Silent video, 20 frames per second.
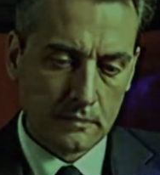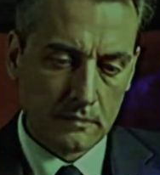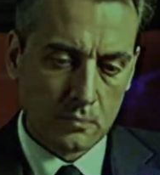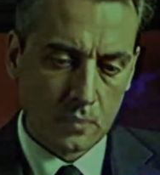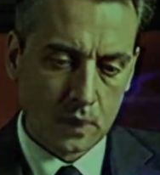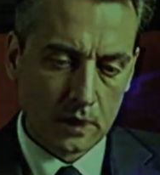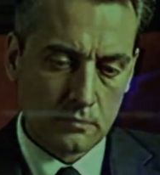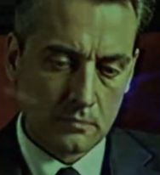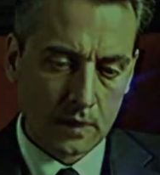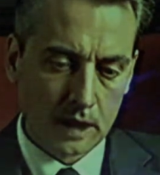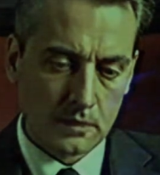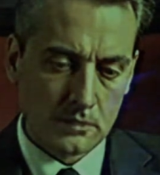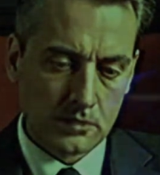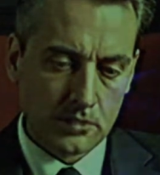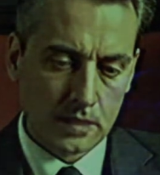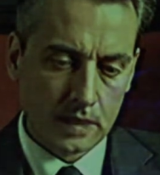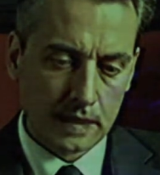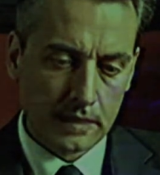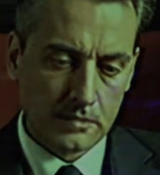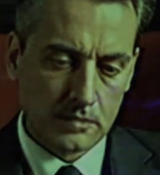One
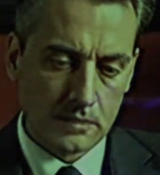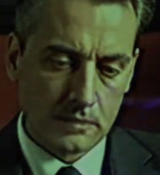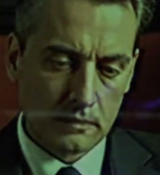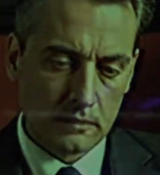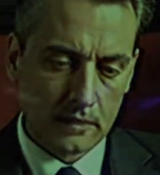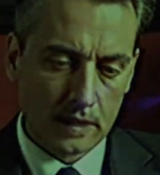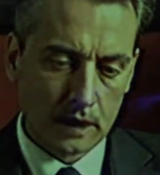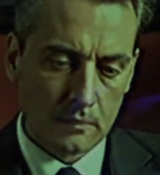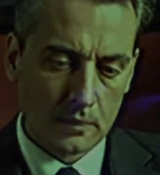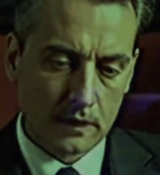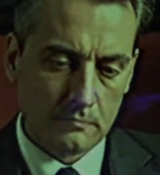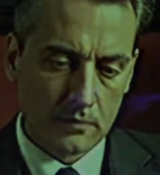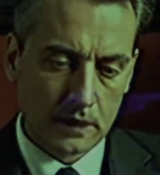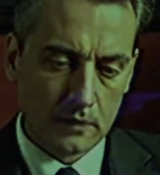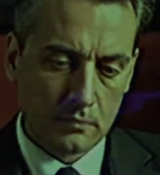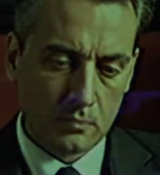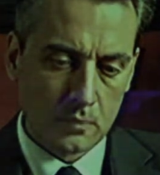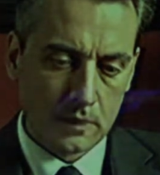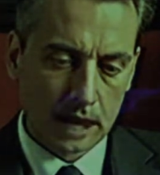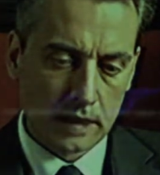March night,
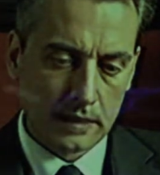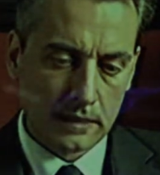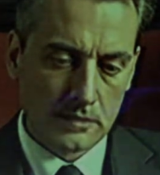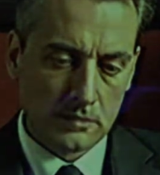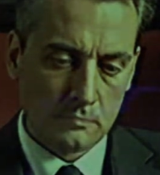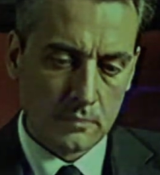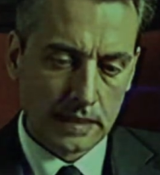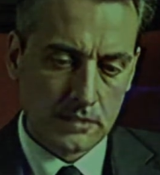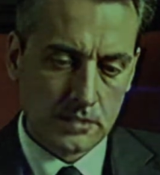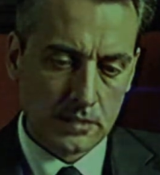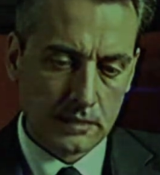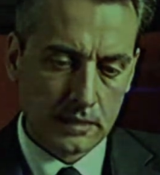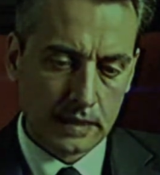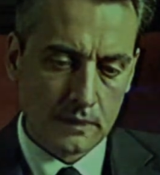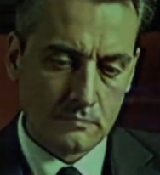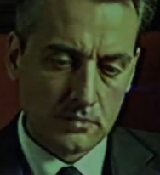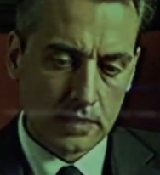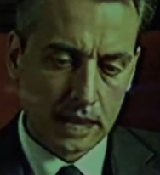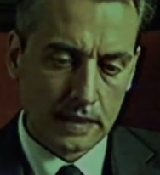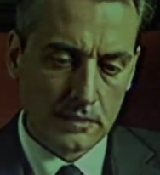however, we
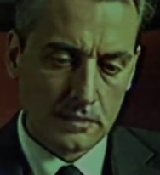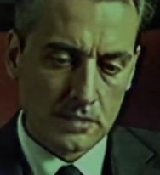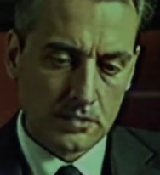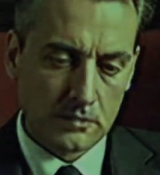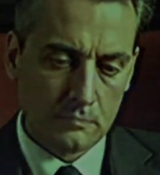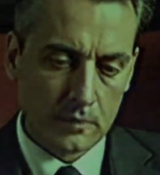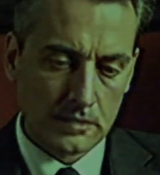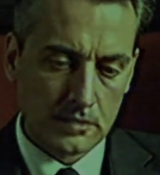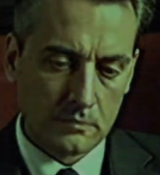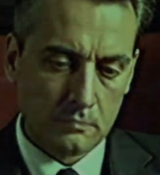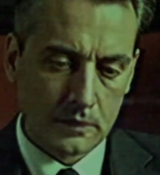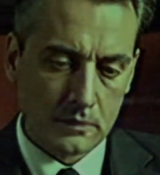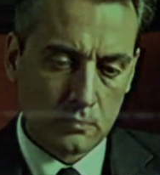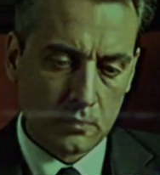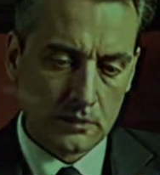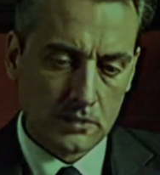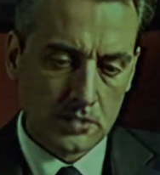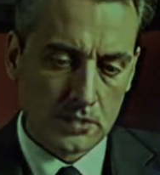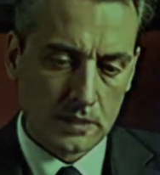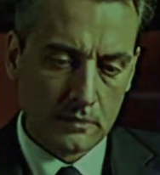unexpectedly obtained a specimen
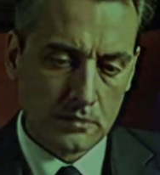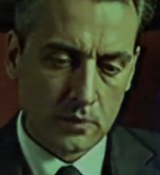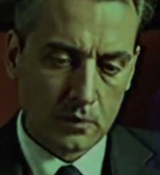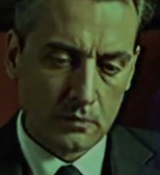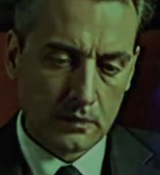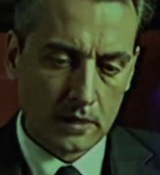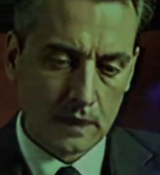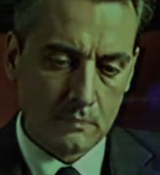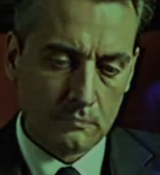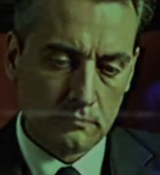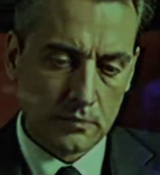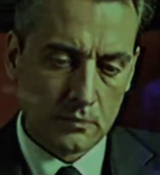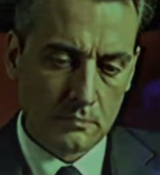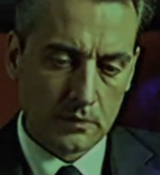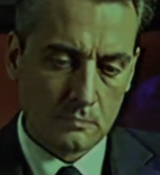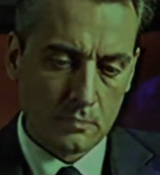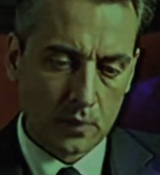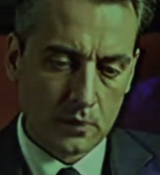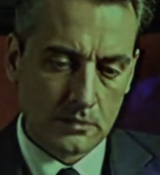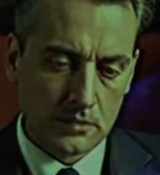which did not come
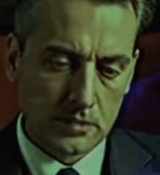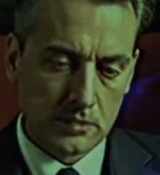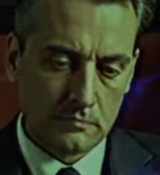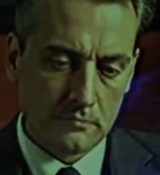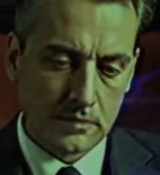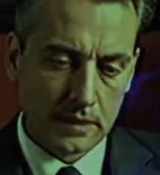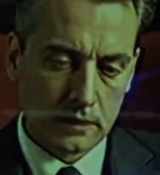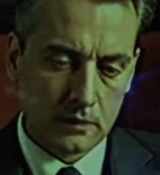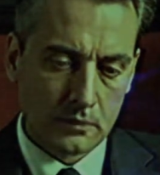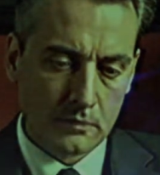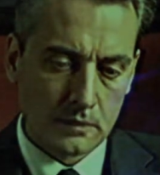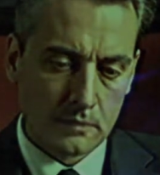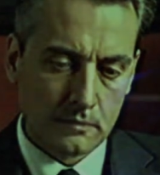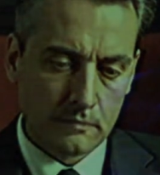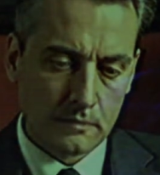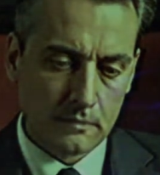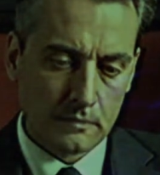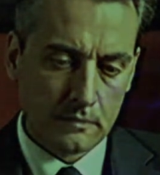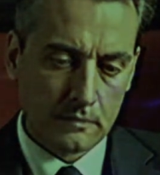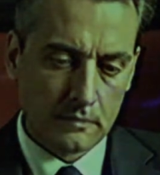from the potter's field.
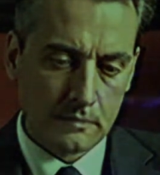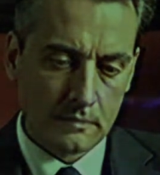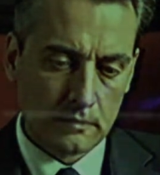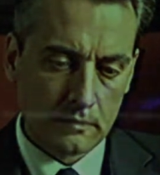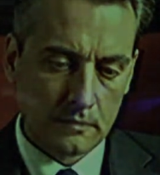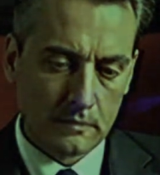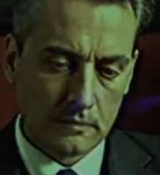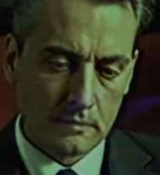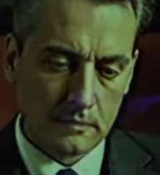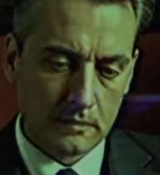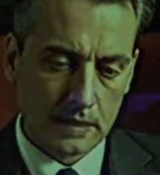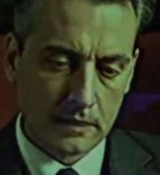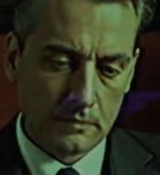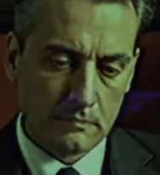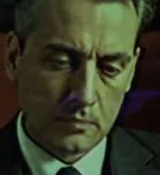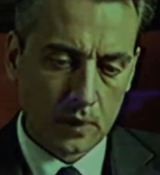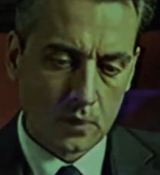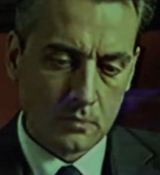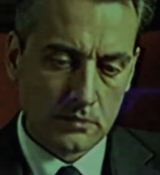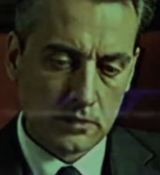
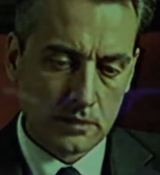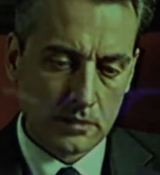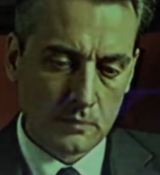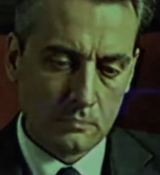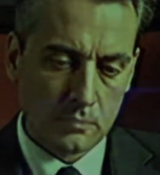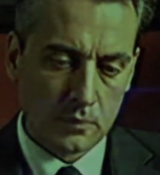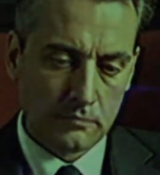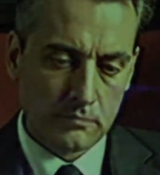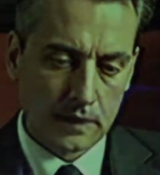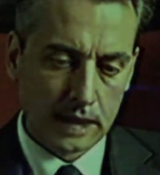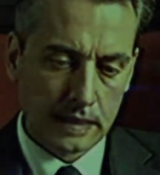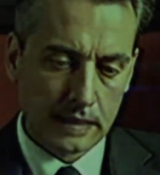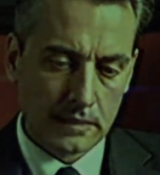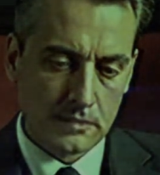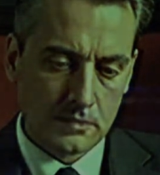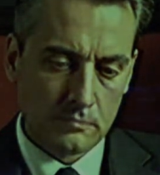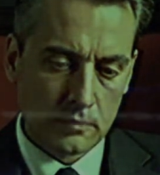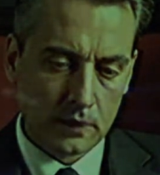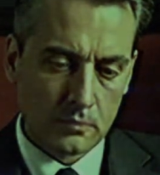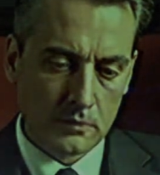In Bolton the
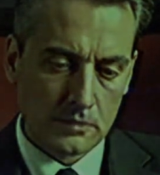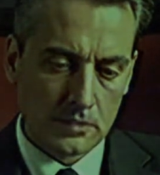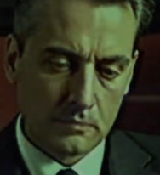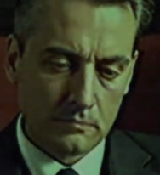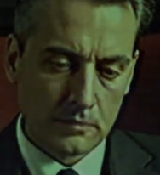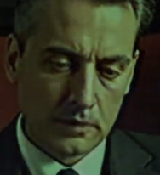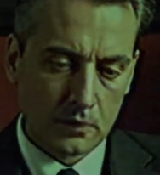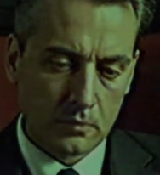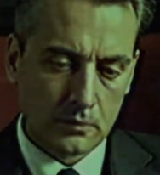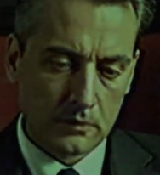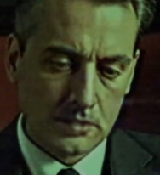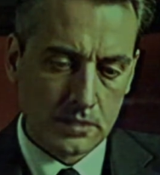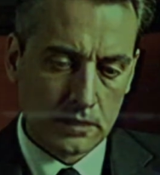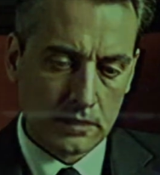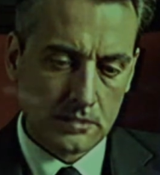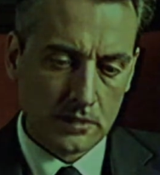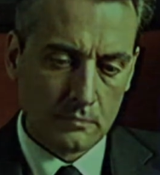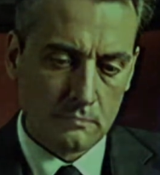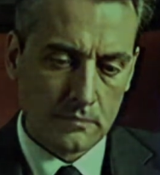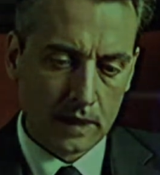prevailing spirit of
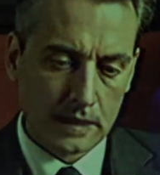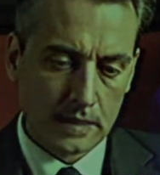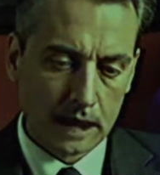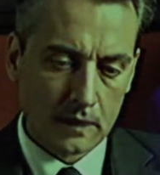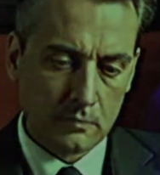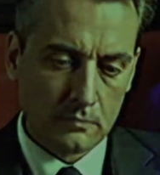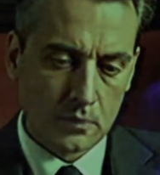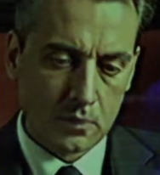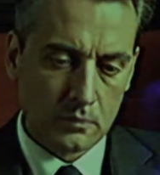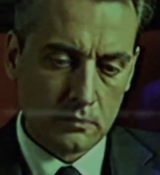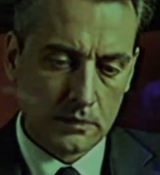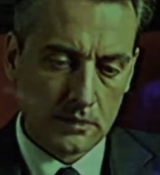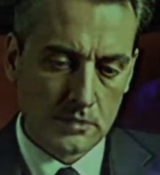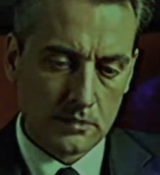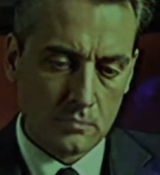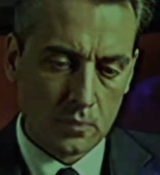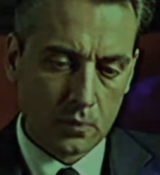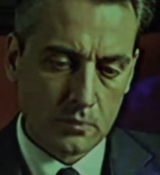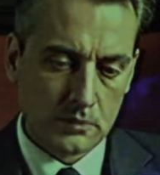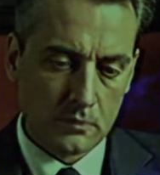Puritanism had outlawed the
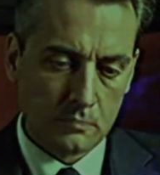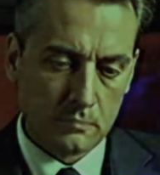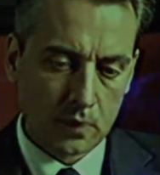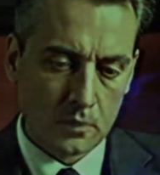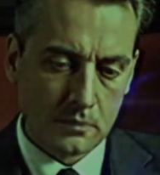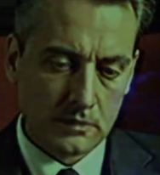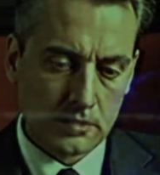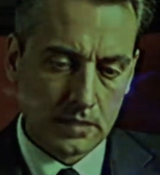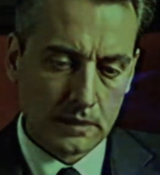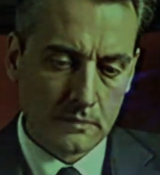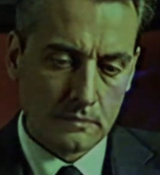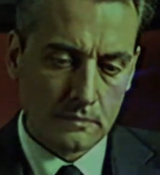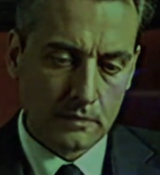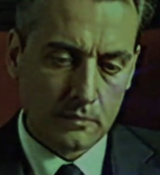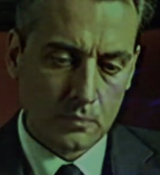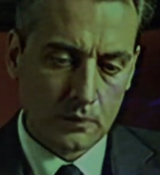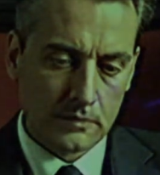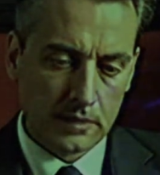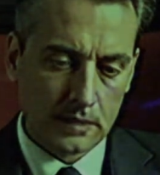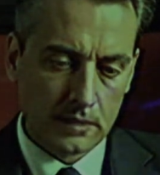sport of boxing,
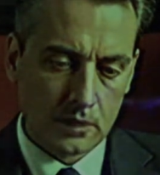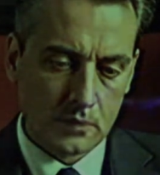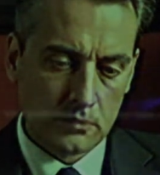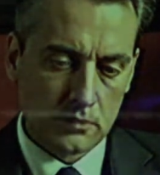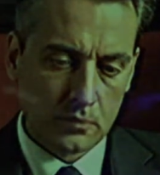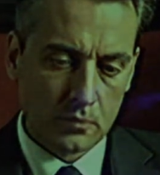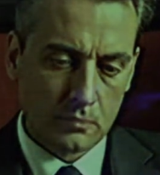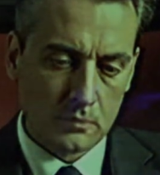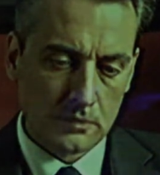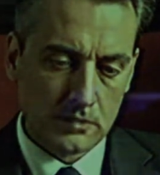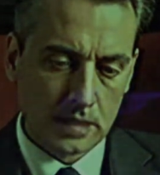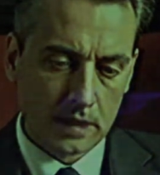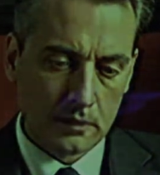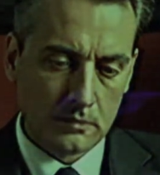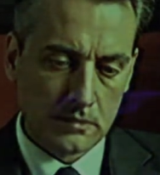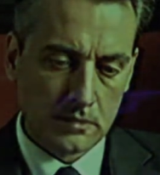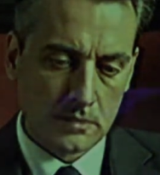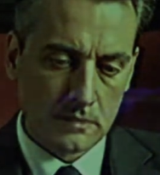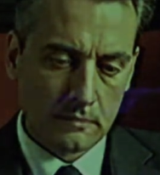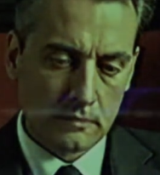with the usual
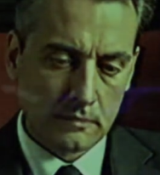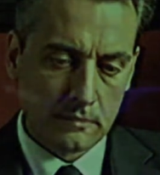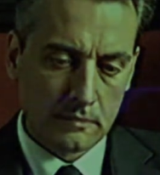result.